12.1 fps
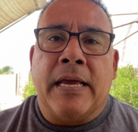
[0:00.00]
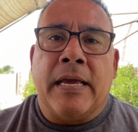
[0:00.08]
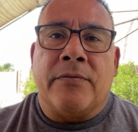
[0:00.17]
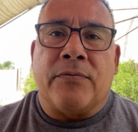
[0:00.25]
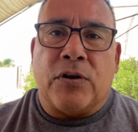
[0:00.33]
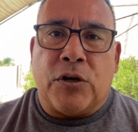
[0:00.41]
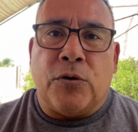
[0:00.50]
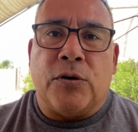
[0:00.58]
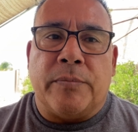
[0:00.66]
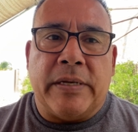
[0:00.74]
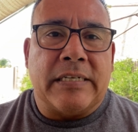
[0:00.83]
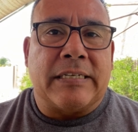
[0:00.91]
for you
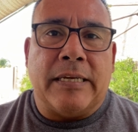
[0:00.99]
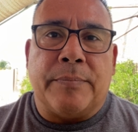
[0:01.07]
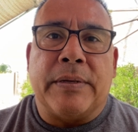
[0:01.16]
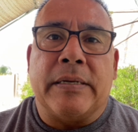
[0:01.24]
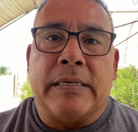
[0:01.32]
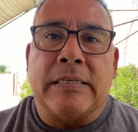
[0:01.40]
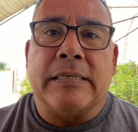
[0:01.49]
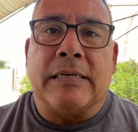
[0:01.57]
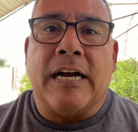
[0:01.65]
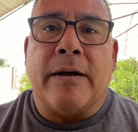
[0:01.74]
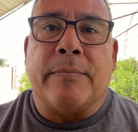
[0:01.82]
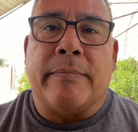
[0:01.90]
to be slipping into
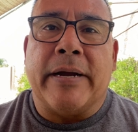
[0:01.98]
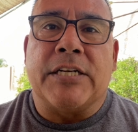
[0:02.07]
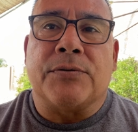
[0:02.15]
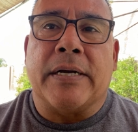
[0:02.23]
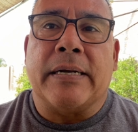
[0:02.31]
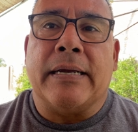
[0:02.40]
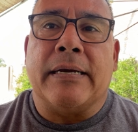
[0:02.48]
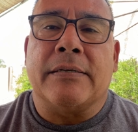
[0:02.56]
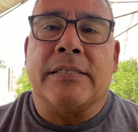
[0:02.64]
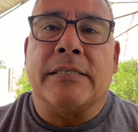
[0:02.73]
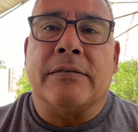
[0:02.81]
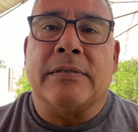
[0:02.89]
compromise right now.
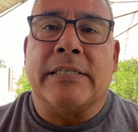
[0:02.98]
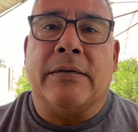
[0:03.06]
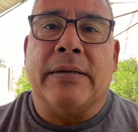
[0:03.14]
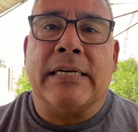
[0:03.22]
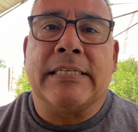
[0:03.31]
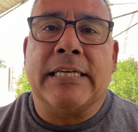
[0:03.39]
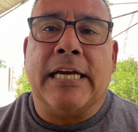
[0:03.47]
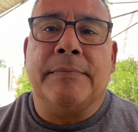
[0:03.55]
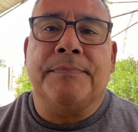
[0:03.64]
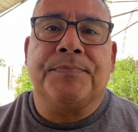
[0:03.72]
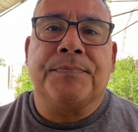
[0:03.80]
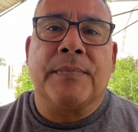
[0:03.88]
So until next
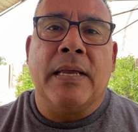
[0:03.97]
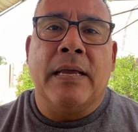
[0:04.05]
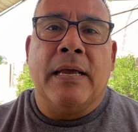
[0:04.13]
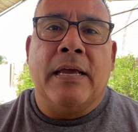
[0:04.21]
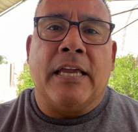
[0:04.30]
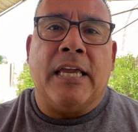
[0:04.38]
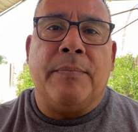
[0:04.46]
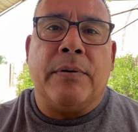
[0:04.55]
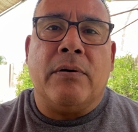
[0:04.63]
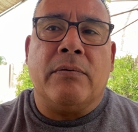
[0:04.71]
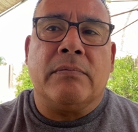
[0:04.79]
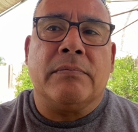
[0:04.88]
time, keep
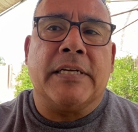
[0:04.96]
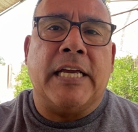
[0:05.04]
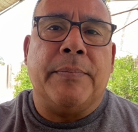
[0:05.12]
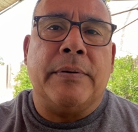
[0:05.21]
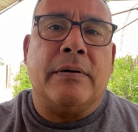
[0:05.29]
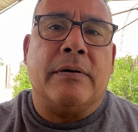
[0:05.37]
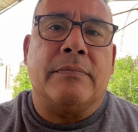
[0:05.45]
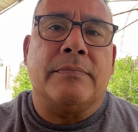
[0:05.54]
on keeping on.